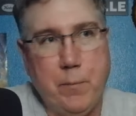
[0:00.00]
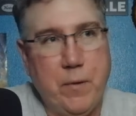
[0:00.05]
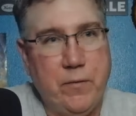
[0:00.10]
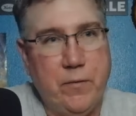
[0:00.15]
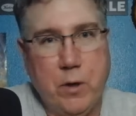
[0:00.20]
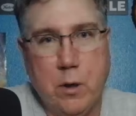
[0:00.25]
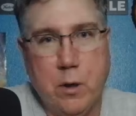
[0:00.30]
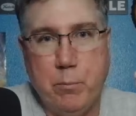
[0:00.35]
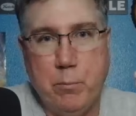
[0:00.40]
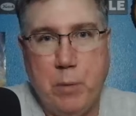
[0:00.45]

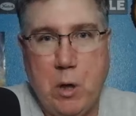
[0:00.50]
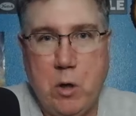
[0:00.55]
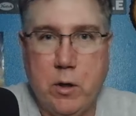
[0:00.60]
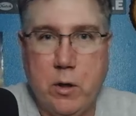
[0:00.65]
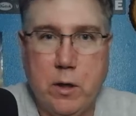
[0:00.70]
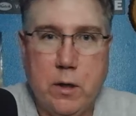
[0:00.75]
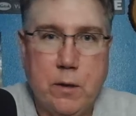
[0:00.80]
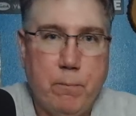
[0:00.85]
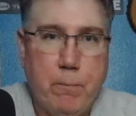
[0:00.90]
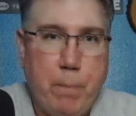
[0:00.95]
If you're a
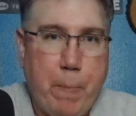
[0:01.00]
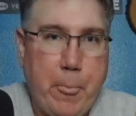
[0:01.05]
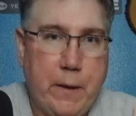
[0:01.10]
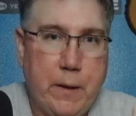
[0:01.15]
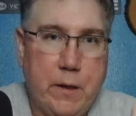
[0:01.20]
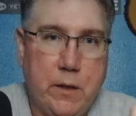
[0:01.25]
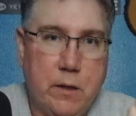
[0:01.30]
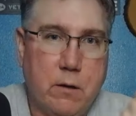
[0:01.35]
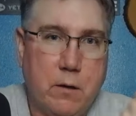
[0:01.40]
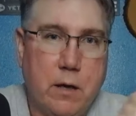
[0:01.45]
boater
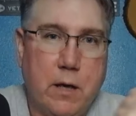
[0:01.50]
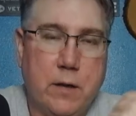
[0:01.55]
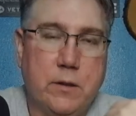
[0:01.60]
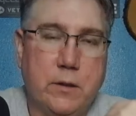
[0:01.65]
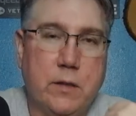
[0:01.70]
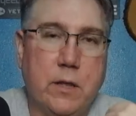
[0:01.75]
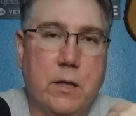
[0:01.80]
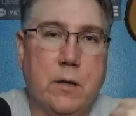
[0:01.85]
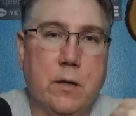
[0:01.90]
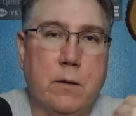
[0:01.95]
and you're out
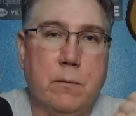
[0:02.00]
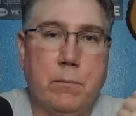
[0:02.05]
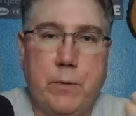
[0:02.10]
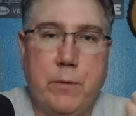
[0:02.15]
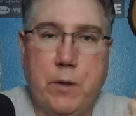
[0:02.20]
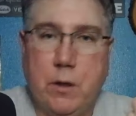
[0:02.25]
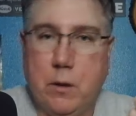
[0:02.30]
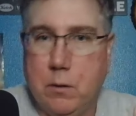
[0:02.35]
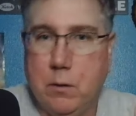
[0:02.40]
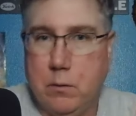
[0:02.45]
there,
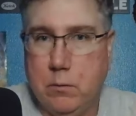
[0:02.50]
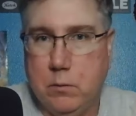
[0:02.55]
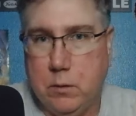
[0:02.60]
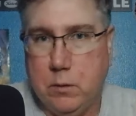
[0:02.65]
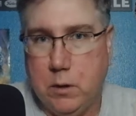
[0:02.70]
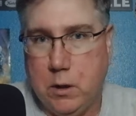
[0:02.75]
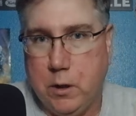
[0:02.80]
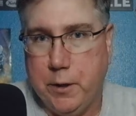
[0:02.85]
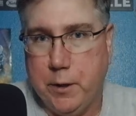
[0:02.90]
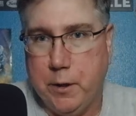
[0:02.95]

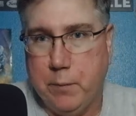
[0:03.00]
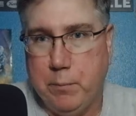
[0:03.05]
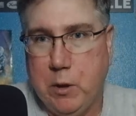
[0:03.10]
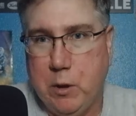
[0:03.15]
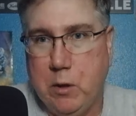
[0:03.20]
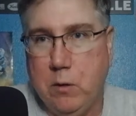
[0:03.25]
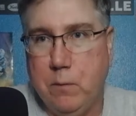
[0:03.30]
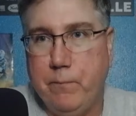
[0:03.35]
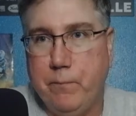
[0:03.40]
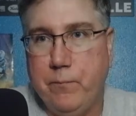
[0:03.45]
on your
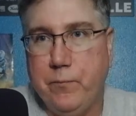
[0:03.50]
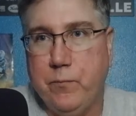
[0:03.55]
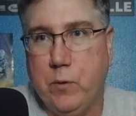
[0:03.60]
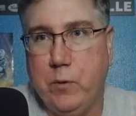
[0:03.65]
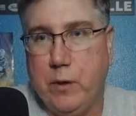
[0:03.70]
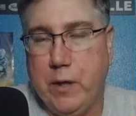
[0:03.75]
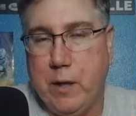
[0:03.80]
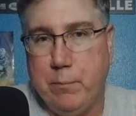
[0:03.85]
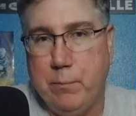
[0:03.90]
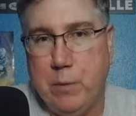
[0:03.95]
boat,
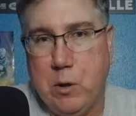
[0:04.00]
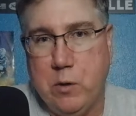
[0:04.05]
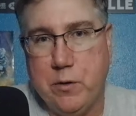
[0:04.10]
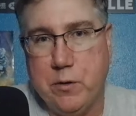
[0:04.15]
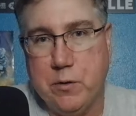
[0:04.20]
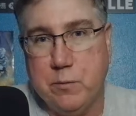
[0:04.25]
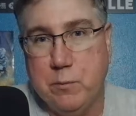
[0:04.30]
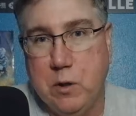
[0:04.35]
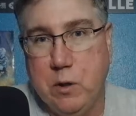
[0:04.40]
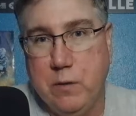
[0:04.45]
when that boat
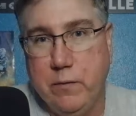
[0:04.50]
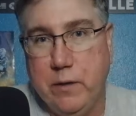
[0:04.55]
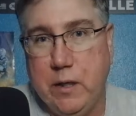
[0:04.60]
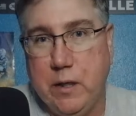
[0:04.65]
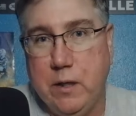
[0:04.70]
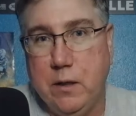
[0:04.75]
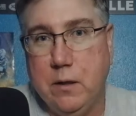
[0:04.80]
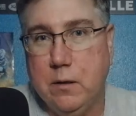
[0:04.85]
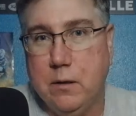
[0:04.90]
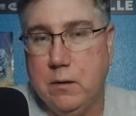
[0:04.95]
is
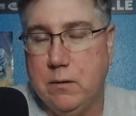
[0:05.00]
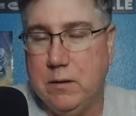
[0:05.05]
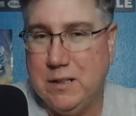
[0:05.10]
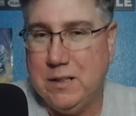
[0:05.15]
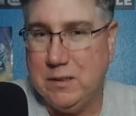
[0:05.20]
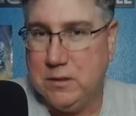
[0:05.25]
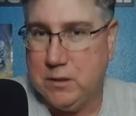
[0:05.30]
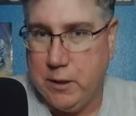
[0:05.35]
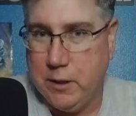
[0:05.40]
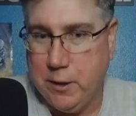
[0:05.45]
moving
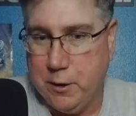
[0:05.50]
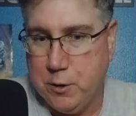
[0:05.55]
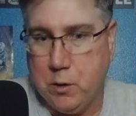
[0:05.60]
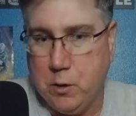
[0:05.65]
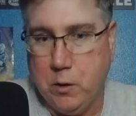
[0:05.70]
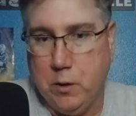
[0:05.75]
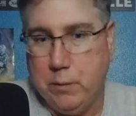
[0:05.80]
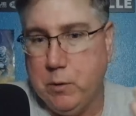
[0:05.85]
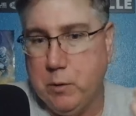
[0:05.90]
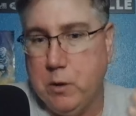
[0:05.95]
outside your
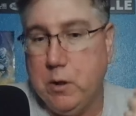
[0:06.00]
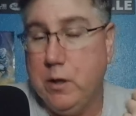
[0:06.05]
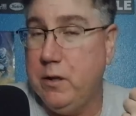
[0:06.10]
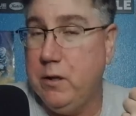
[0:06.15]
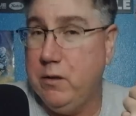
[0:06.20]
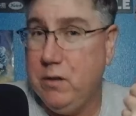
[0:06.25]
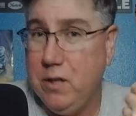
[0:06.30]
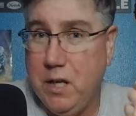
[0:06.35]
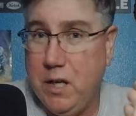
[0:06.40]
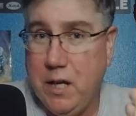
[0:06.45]
trolling motor,
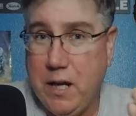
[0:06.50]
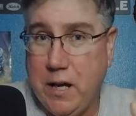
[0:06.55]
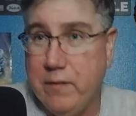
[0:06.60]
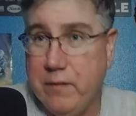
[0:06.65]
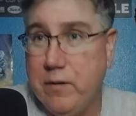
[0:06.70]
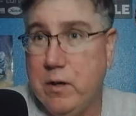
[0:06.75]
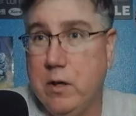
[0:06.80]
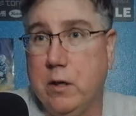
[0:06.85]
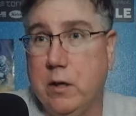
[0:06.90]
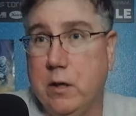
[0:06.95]
you need to
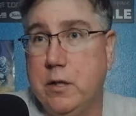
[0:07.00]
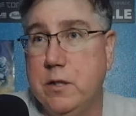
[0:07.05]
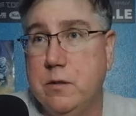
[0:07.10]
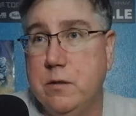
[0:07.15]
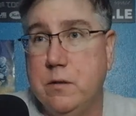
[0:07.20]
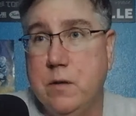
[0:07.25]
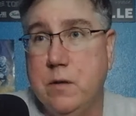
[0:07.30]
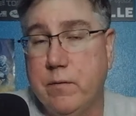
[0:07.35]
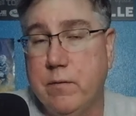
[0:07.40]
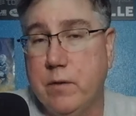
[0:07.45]
have it on,
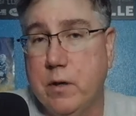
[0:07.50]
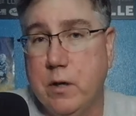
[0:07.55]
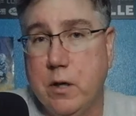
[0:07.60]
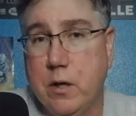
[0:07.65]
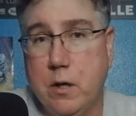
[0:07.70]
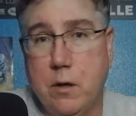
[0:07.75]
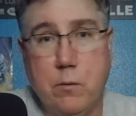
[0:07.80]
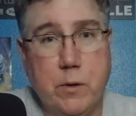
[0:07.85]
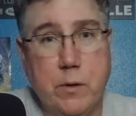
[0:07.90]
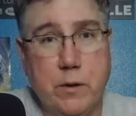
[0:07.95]
because you never
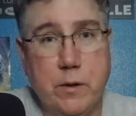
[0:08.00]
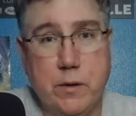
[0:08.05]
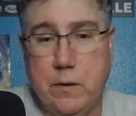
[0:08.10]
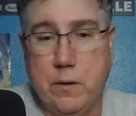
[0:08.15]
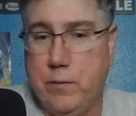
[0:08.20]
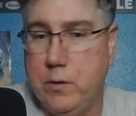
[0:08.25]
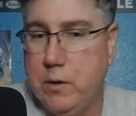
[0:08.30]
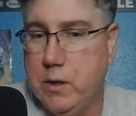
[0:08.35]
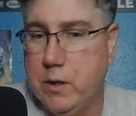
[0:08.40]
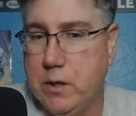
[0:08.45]
know what,
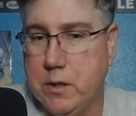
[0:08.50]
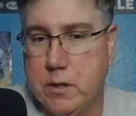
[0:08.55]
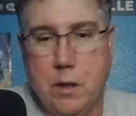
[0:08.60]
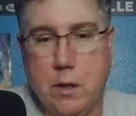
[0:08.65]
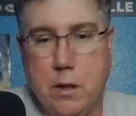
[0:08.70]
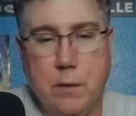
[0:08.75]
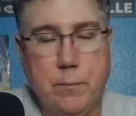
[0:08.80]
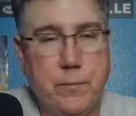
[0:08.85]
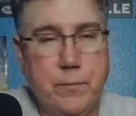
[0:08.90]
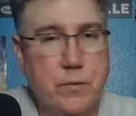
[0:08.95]
if you hit a
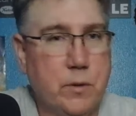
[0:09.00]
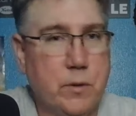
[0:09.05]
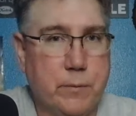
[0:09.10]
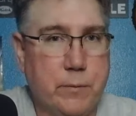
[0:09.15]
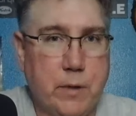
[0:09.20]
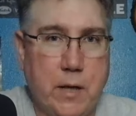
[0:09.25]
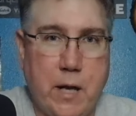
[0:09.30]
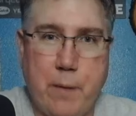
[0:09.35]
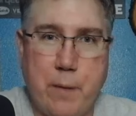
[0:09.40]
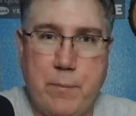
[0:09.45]
stump,
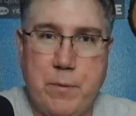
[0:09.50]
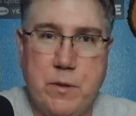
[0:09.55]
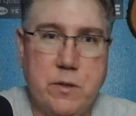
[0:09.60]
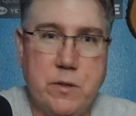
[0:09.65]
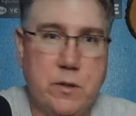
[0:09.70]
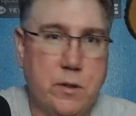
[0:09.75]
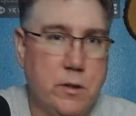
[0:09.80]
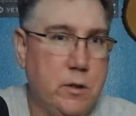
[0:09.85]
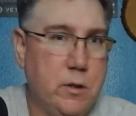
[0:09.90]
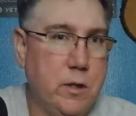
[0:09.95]
something
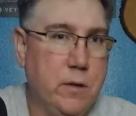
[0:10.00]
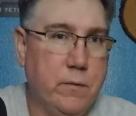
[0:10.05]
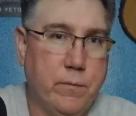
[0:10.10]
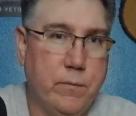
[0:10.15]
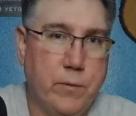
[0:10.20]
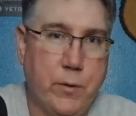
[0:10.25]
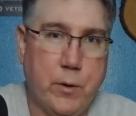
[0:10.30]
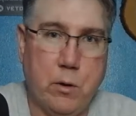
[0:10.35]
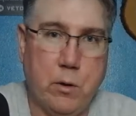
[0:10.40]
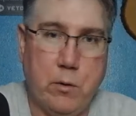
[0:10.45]
happens and you get
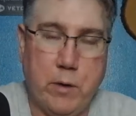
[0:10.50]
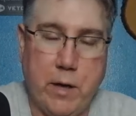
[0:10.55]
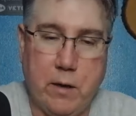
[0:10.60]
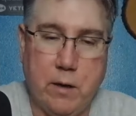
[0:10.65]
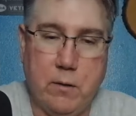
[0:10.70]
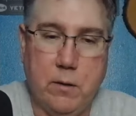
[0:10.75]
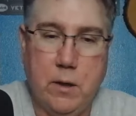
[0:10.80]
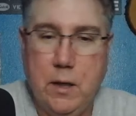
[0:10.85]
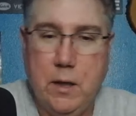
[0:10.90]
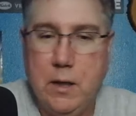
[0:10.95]
thrown out.